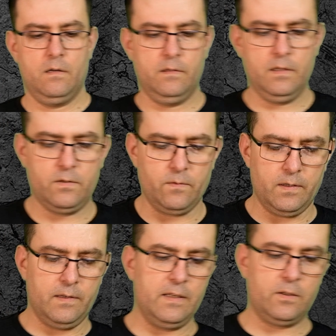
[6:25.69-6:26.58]
this
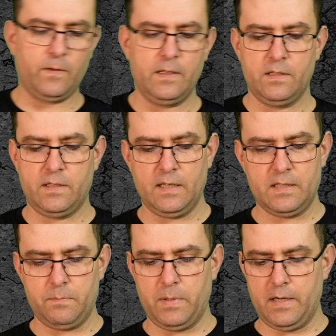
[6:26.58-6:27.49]
one is
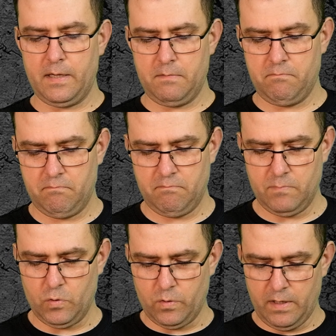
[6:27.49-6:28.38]
26 by
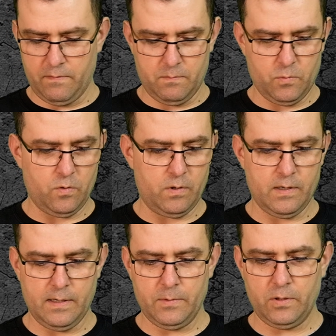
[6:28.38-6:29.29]
or even more,
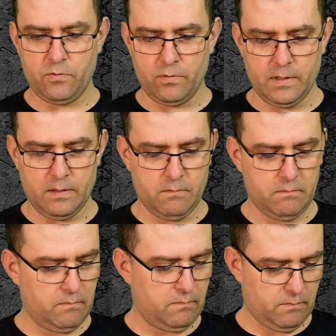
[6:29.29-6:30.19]
I'm not sure now.
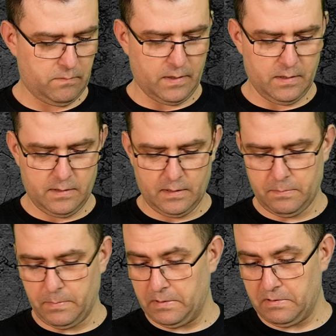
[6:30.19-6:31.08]
26
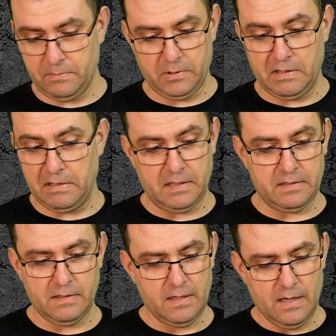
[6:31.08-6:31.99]
by something like that.
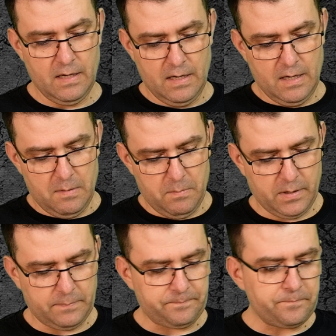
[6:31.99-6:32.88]

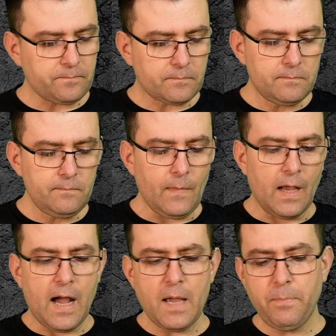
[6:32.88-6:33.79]
But
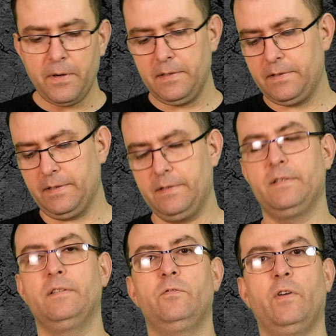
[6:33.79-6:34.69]
I printed
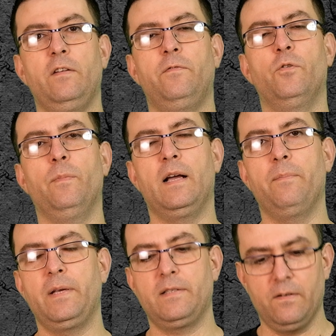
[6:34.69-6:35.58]
24
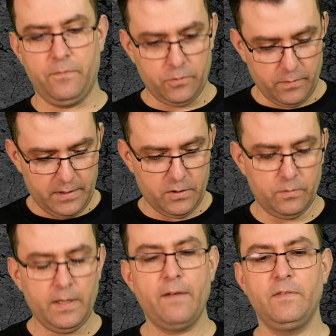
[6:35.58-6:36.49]
megapixel photo. I
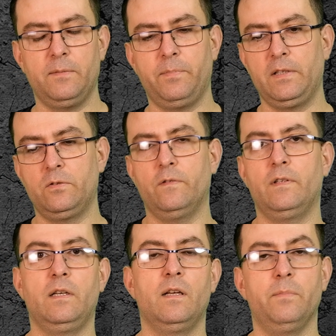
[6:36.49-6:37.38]
don't have that print over
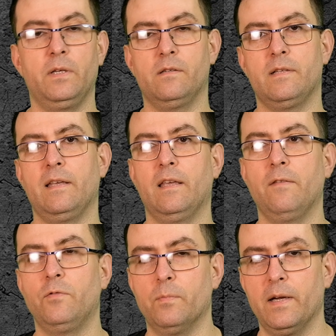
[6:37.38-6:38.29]
here because I
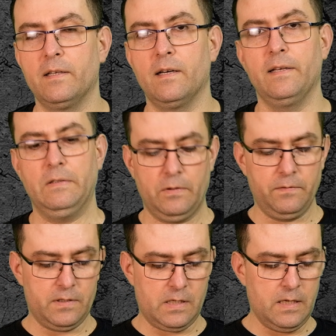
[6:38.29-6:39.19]
gave to my client,
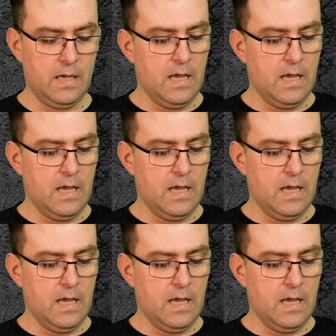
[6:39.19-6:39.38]
obviously.